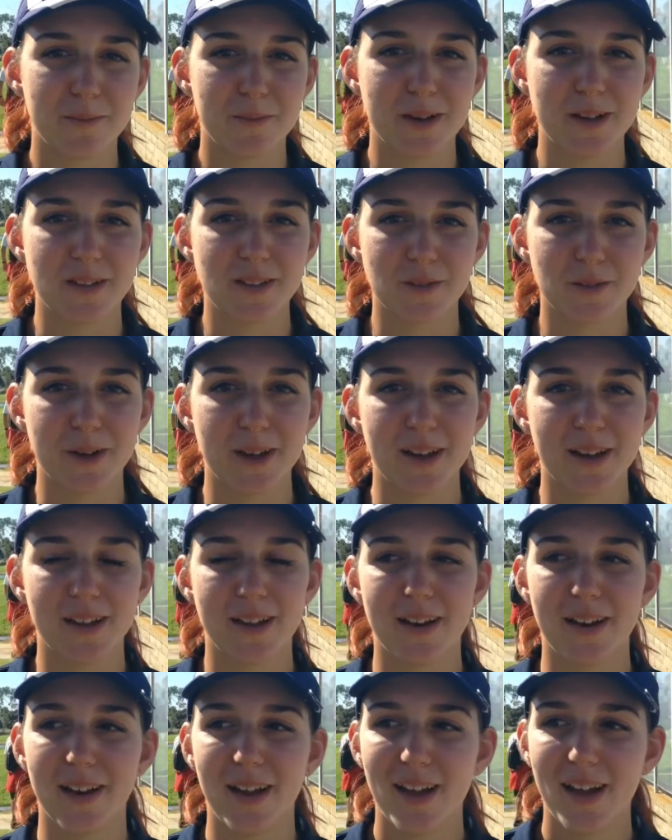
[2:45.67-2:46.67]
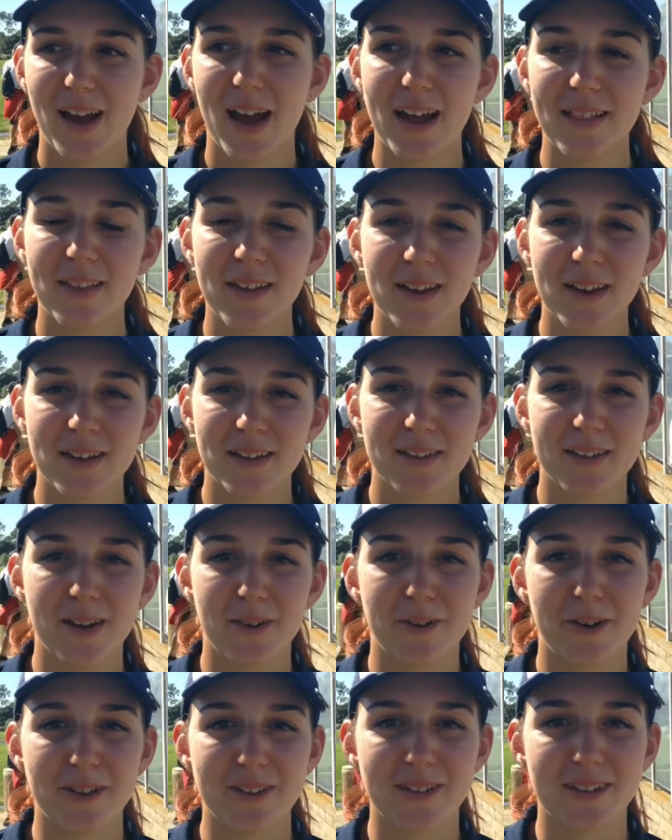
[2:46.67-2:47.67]
and my swing, and I think I did
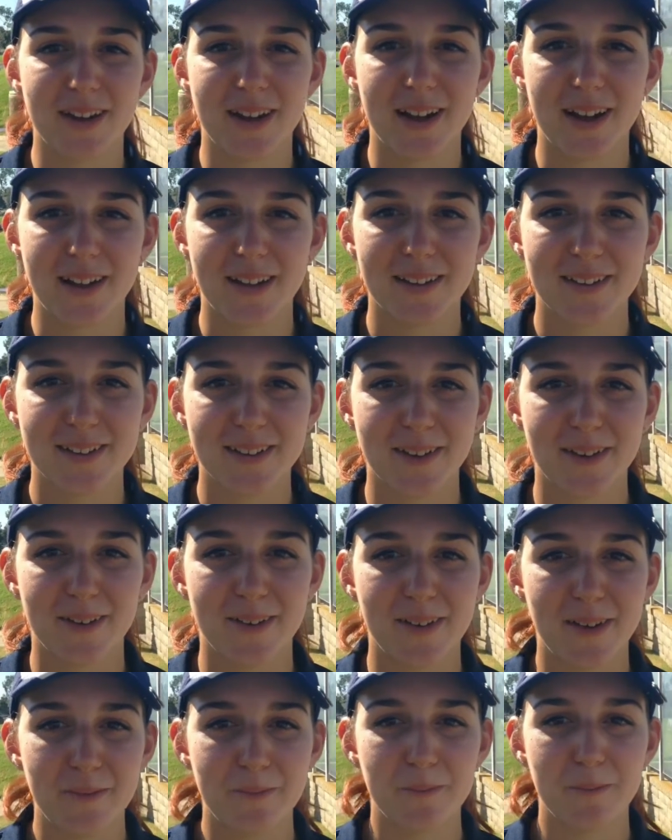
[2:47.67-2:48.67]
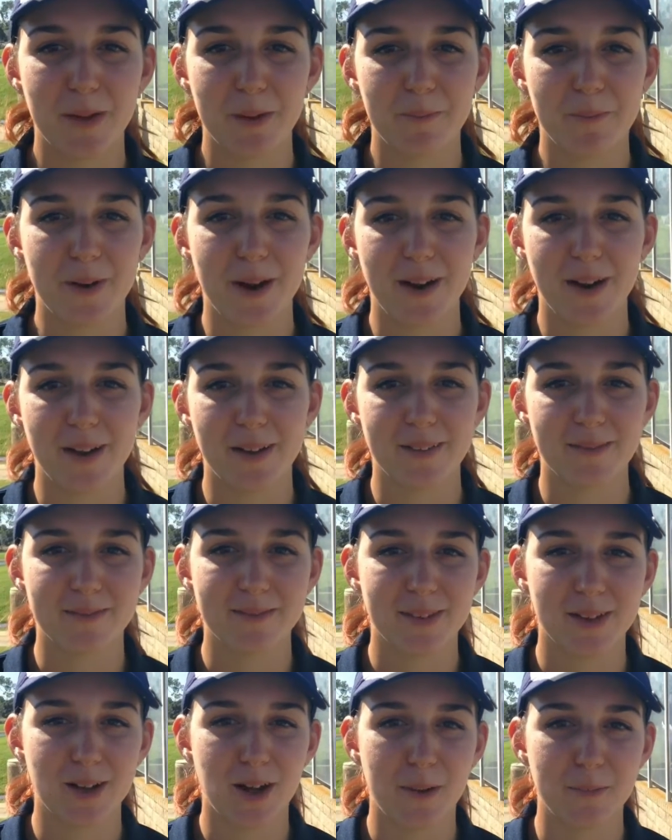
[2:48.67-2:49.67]
that well today, so I'm proud
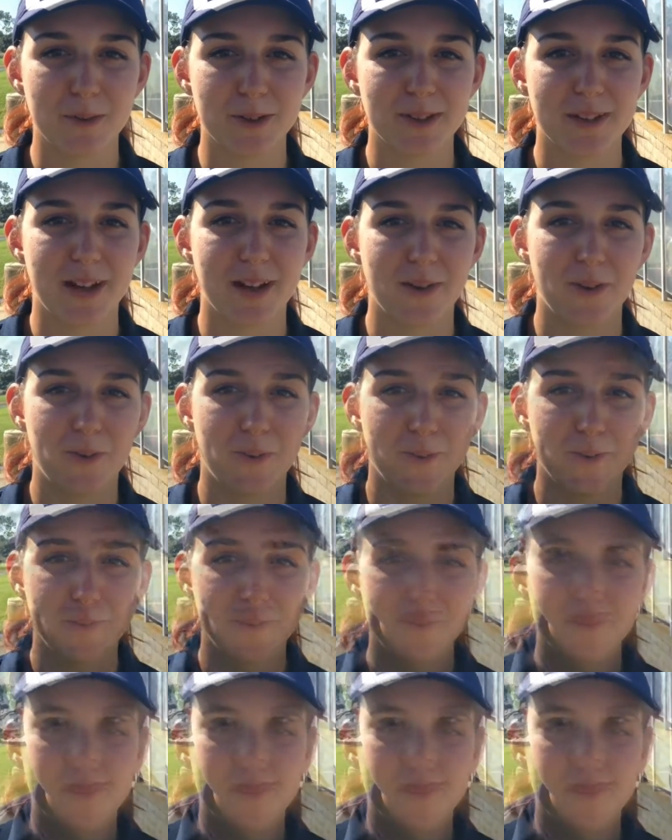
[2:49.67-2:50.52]
I accomplished that goal.